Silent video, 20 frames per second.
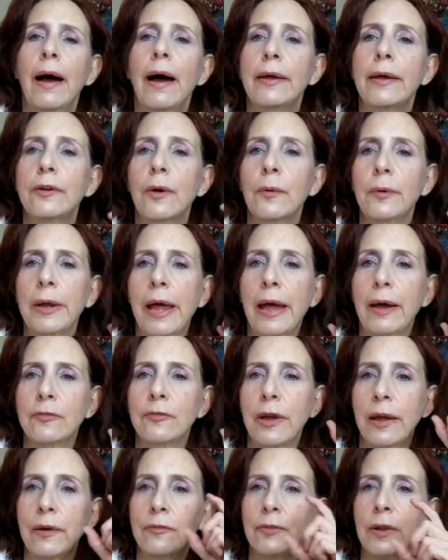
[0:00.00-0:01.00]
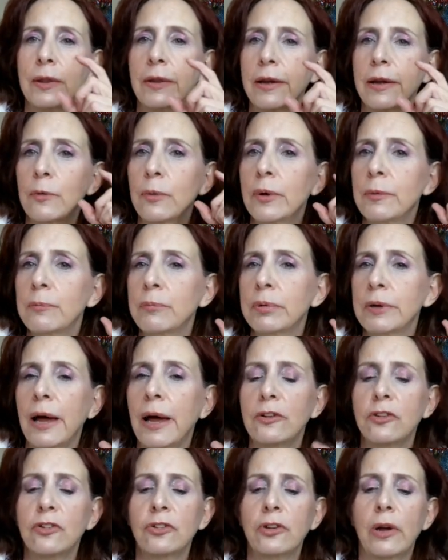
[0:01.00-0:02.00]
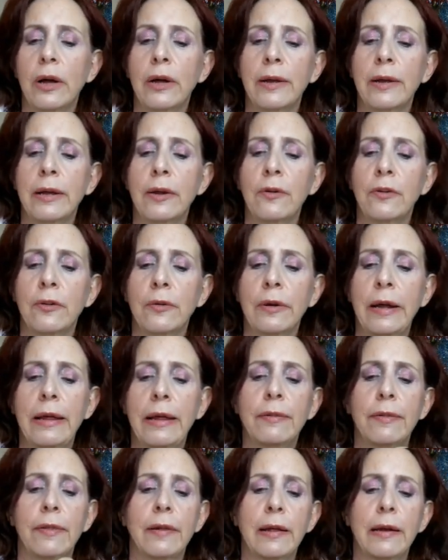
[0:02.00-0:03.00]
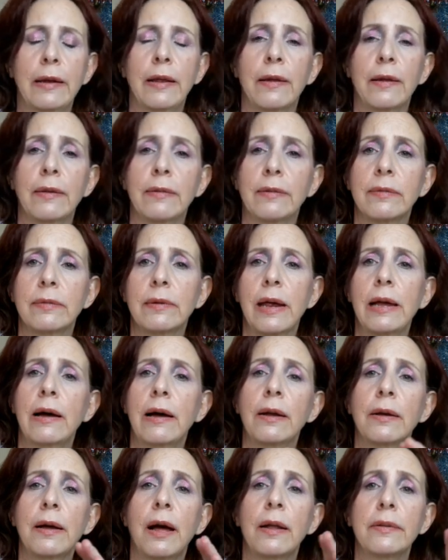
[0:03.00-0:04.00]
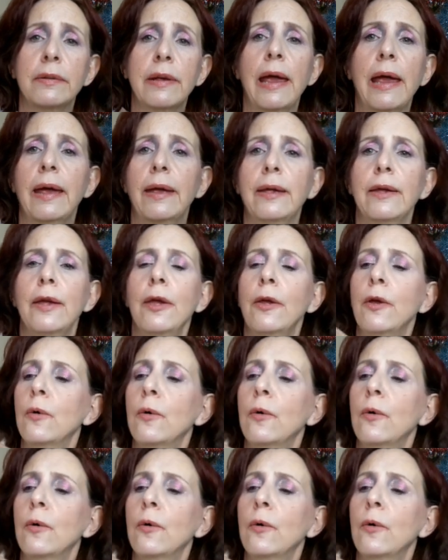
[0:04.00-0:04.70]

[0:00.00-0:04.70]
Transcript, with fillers: I don't have to have a liquid blush on underneath that it'll stay on all day